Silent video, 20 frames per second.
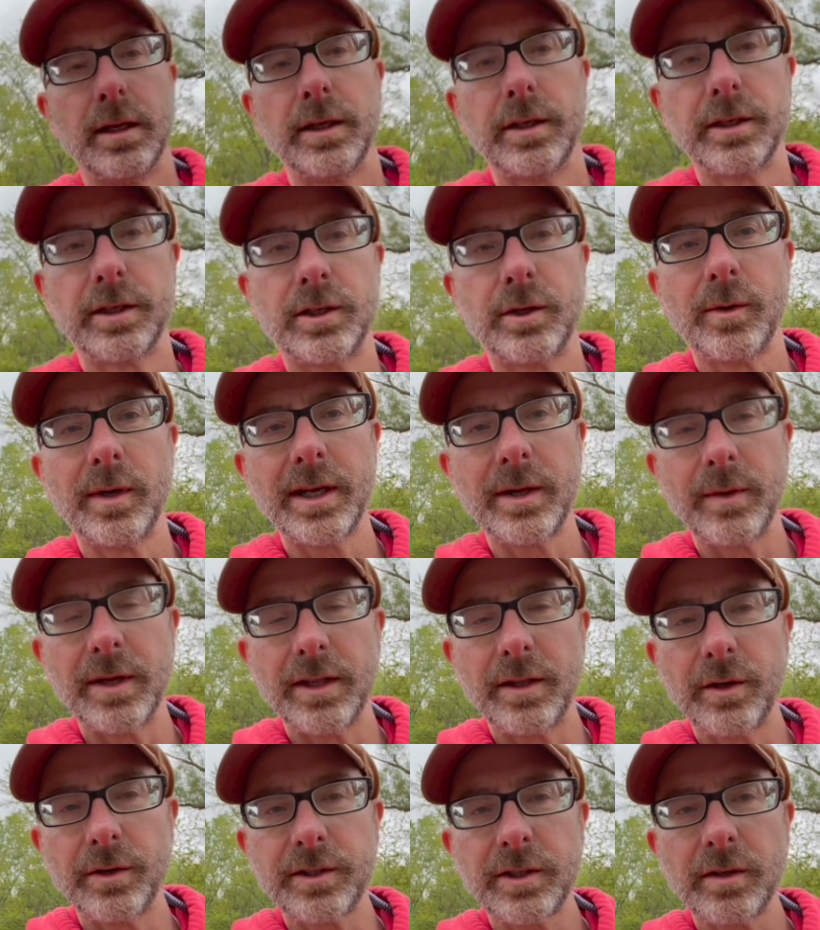So anyway,
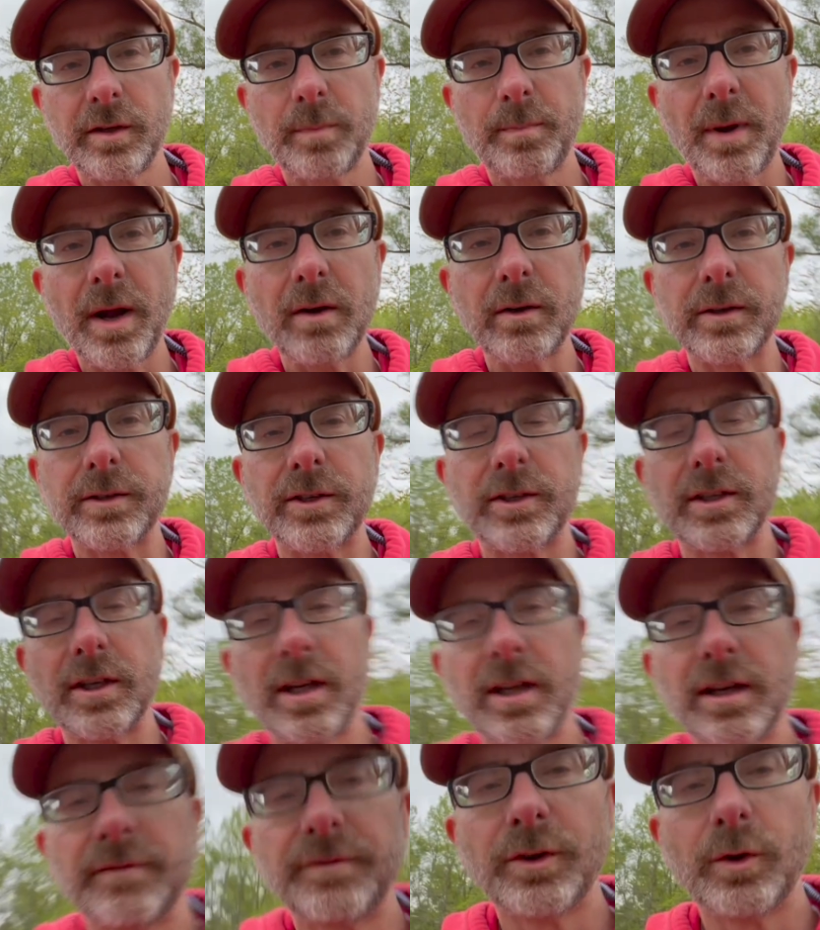those are the parts
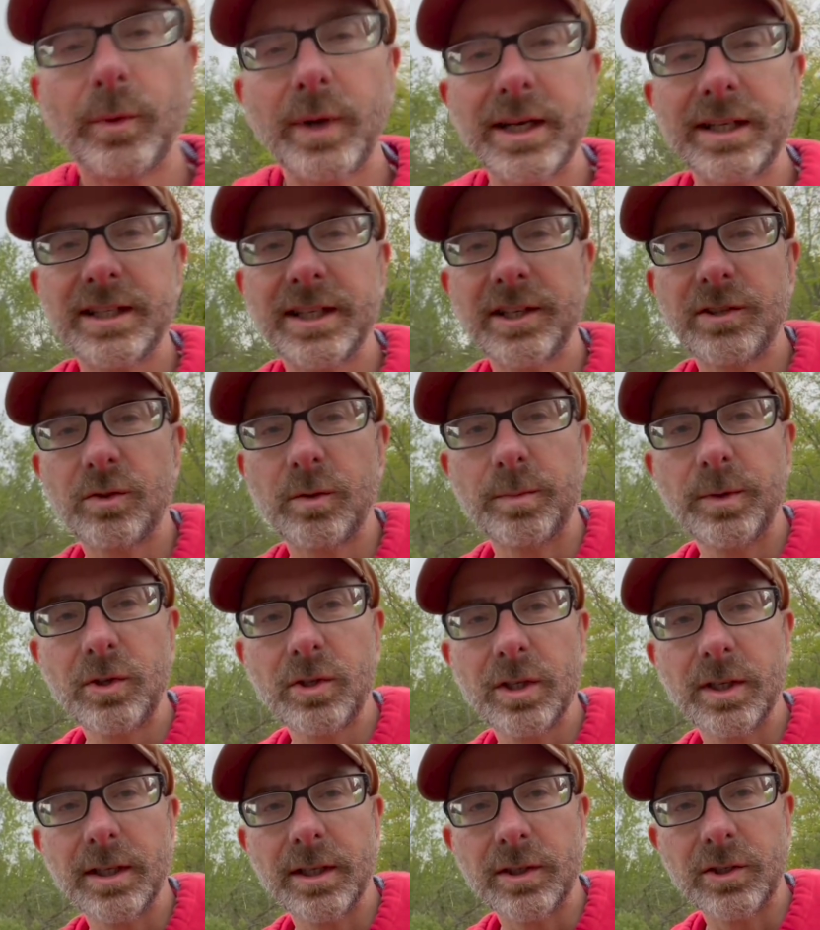of the weight
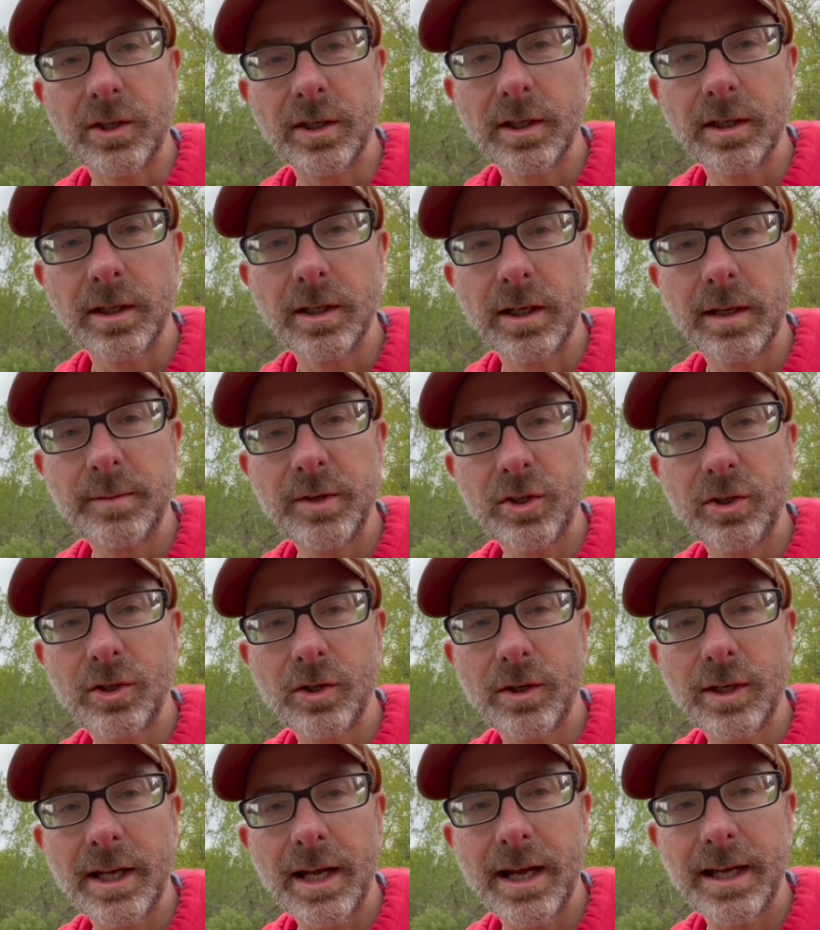distribution hitch. Let me
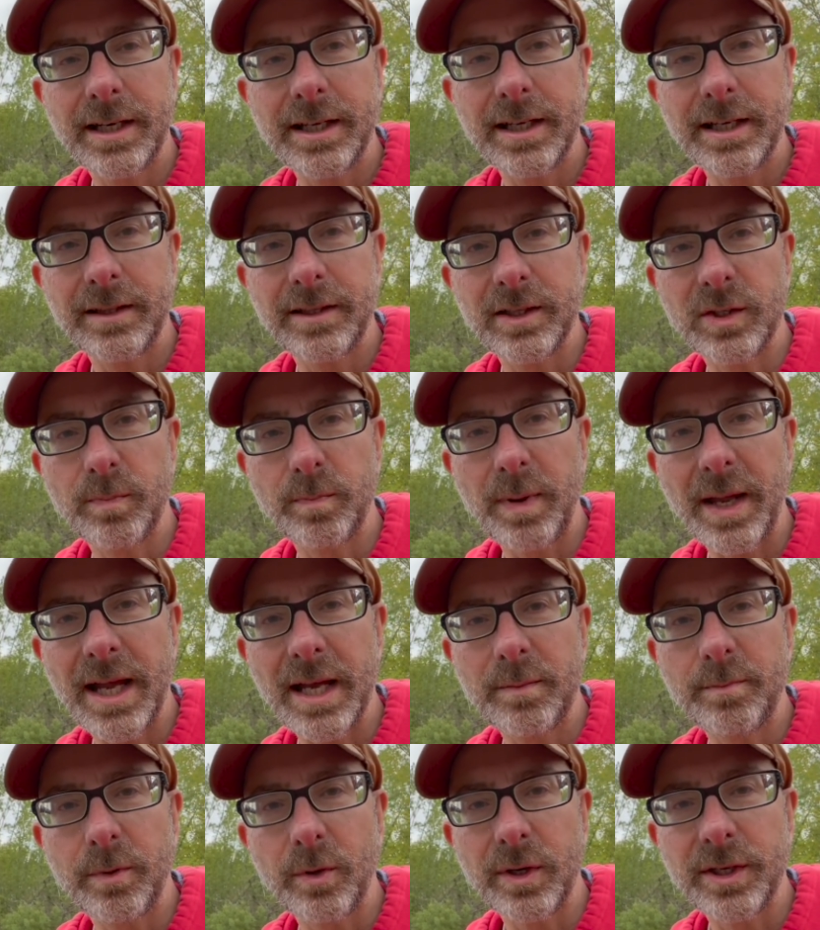show you how to get this
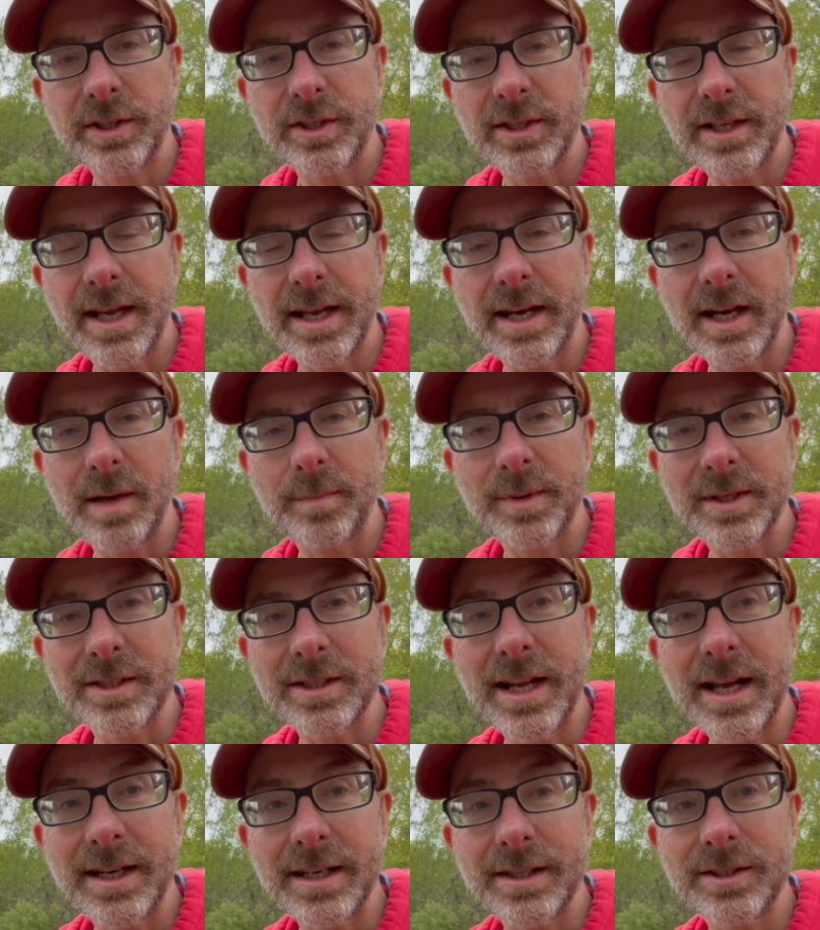bad boy set up. It's
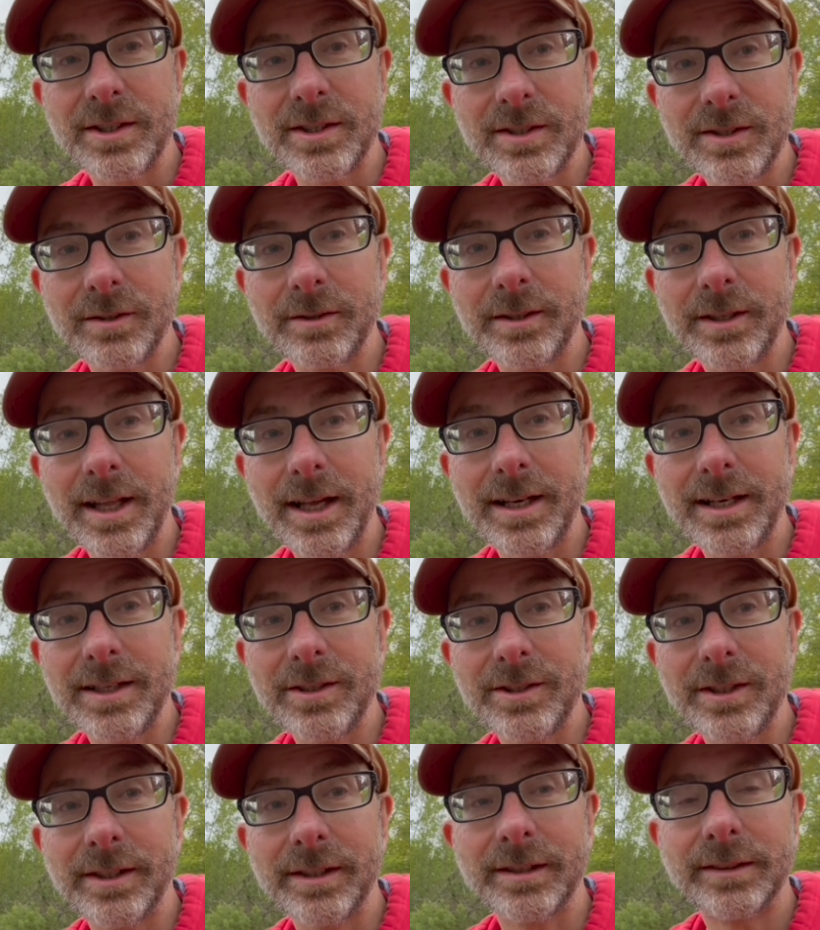not necessarily that
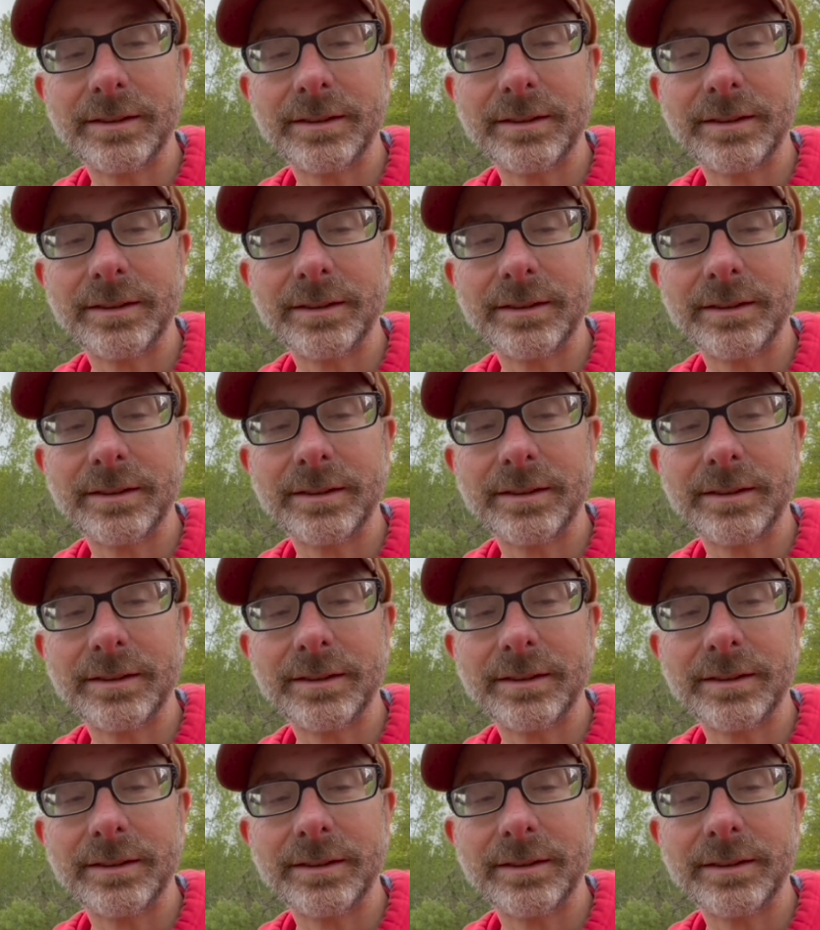easy.